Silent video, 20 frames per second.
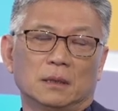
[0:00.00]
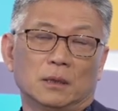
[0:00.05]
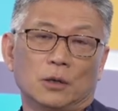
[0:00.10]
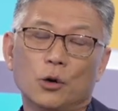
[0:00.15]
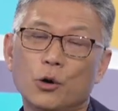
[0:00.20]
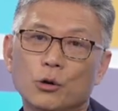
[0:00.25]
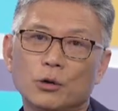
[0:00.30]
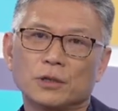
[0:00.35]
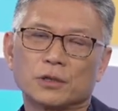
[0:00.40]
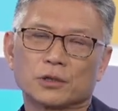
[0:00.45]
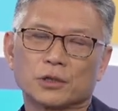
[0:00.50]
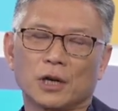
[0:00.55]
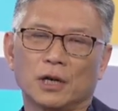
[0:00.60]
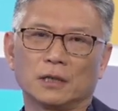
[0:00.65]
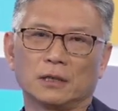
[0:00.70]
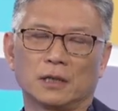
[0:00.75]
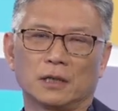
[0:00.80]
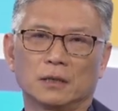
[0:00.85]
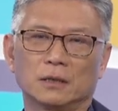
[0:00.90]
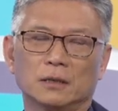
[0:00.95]
Who is
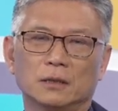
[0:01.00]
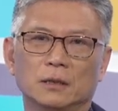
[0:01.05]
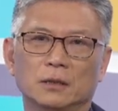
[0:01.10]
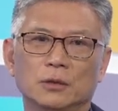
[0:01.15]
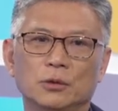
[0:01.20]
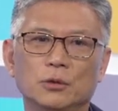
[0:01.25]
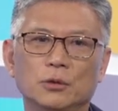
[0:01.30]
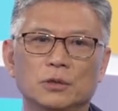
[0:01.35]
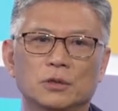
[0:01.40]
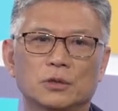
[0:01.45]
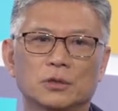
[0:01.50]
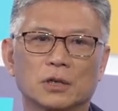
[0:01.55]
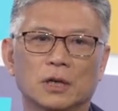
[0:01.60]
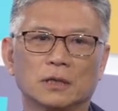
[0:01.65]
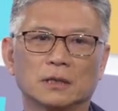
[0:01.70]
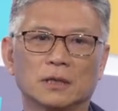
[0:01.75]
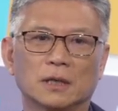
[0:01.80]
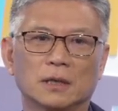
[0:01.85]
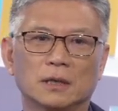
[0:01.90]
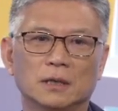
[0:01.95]
China? Who is
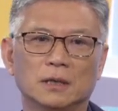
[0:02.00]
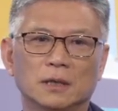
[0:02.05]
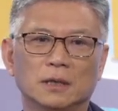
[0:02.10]
China?